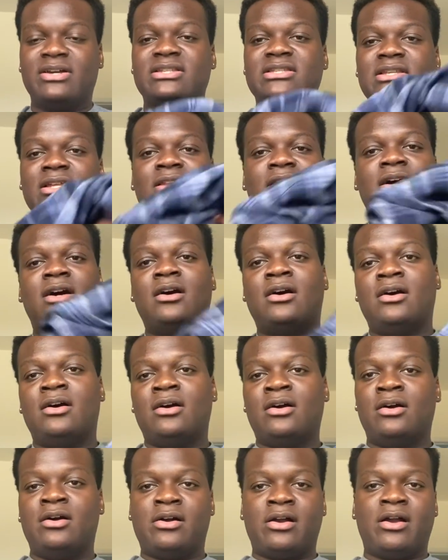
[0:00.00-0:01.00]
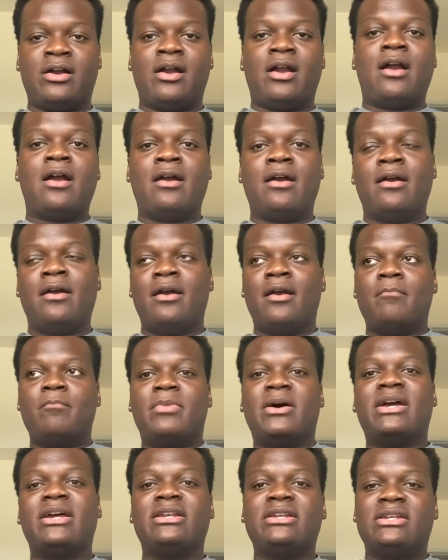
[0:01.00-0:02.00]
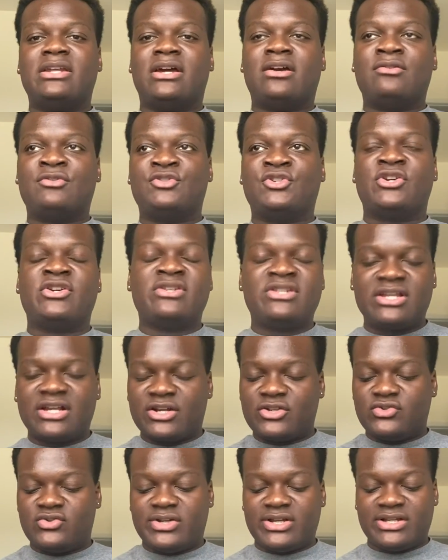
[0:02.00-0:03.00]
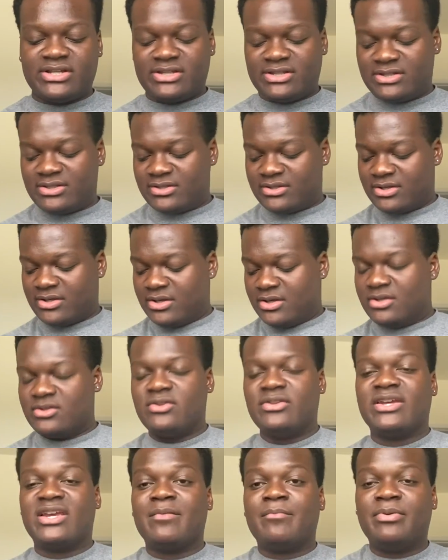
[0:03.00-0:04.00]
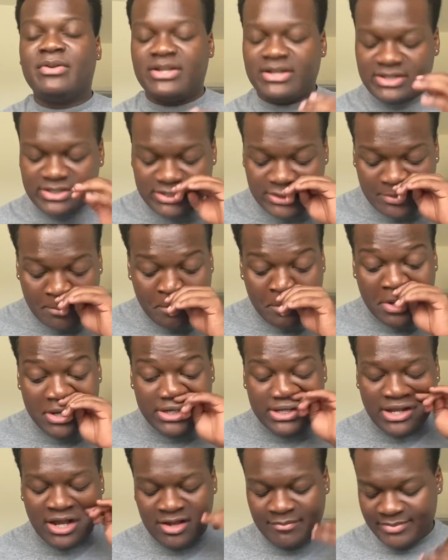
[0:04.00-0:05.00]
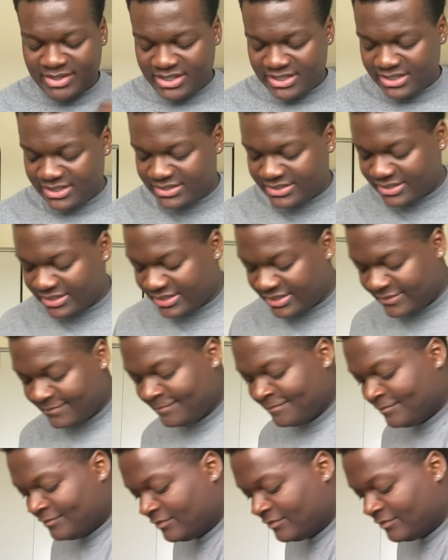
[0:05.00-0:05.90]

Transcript: It's a long button down shirt. It's like a dress, so they can put it on me easily.